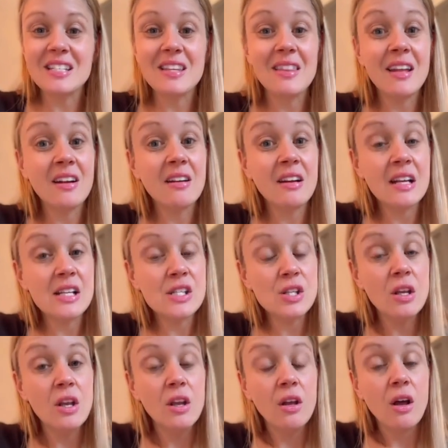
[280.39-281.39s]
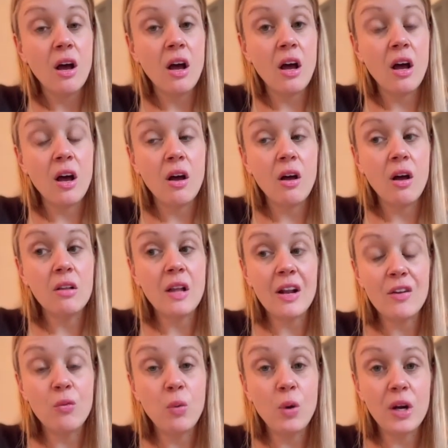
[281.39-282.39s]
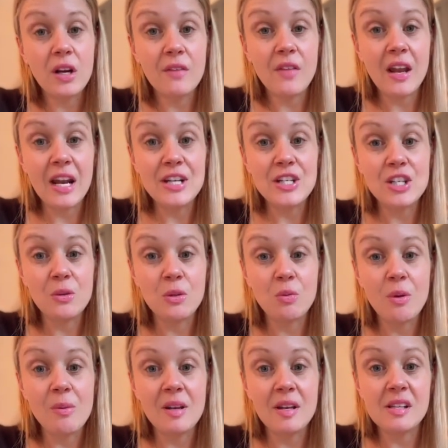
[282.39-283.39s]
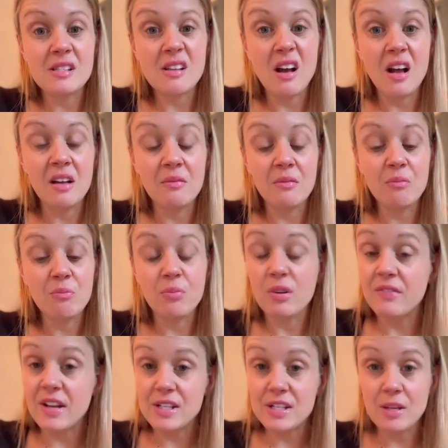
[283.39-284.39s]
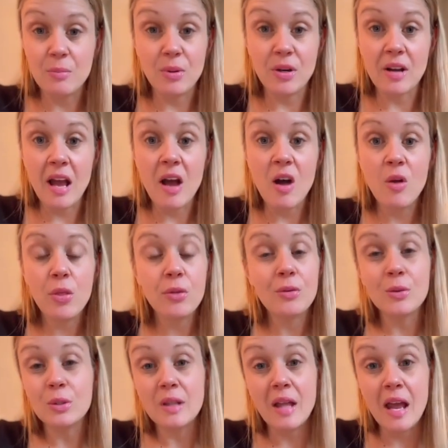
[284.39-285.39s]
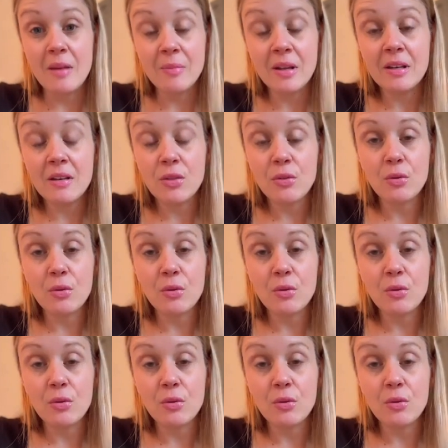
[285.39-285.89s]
There is a lot of work that I do with women is on preventing burnout through alignment,